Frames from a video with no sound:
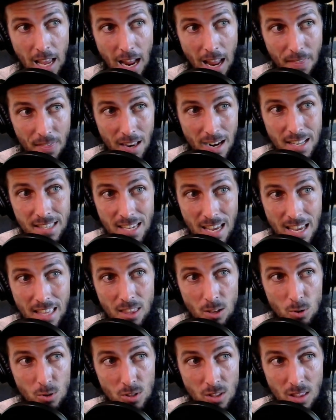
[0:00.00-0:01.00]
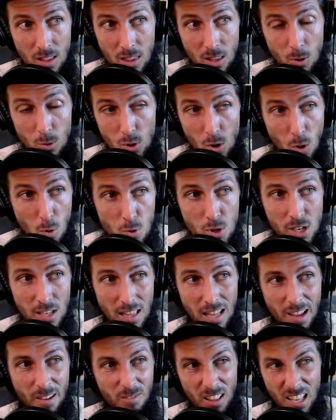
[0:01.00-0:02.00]
And then I take those ocean
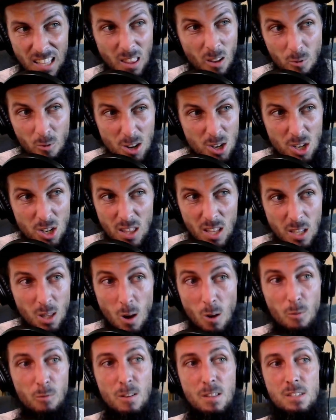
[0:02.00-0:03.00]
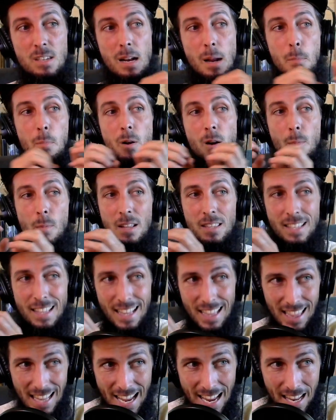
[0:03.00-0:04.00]
life, like the fish and the dolphins, and I put them onto
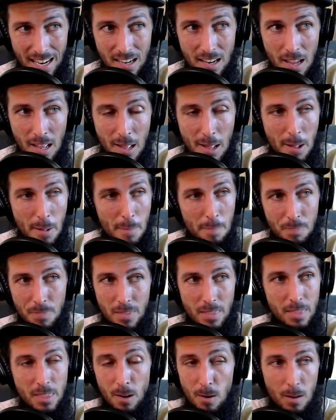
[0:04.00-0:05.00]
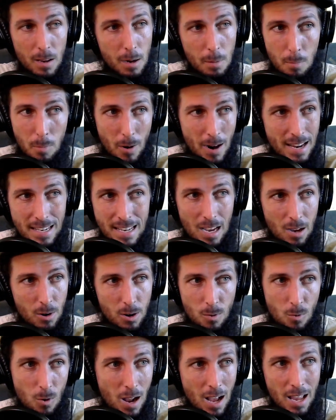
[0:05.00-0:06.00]
the land. They're going to break down
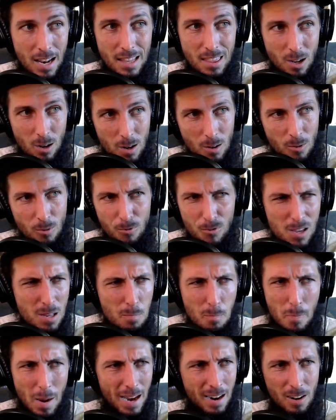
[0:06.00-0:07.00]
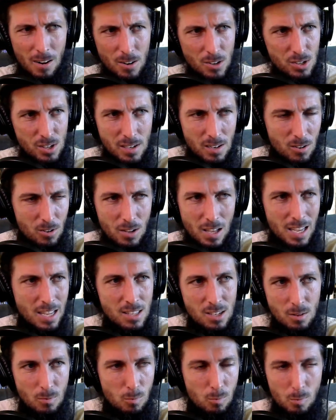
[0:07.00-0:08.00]
and rot, and they're going to feed bears and all
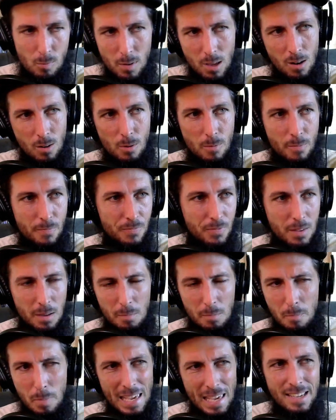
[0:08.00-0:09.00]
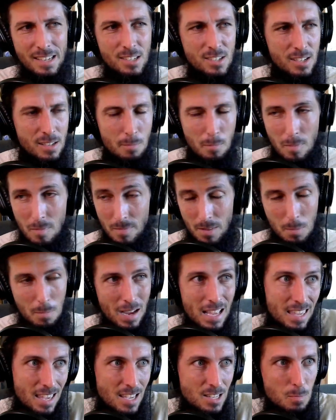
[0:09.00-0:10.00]
kinds of, pigs, and in
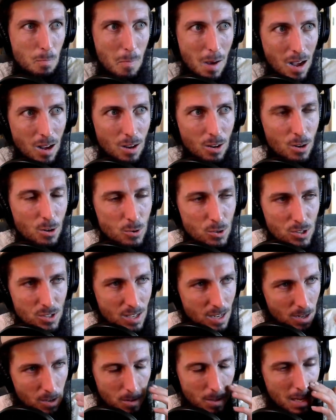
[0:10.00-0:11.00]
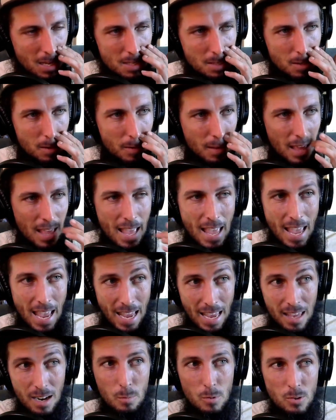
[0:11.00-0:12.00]
my case, mongoose, and all kinds of
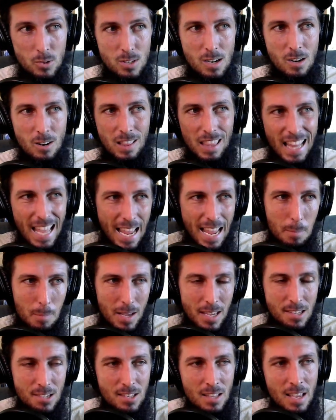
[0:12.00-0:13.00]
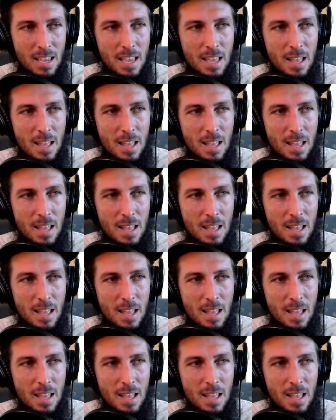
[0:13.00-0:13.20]
animals that are land-based.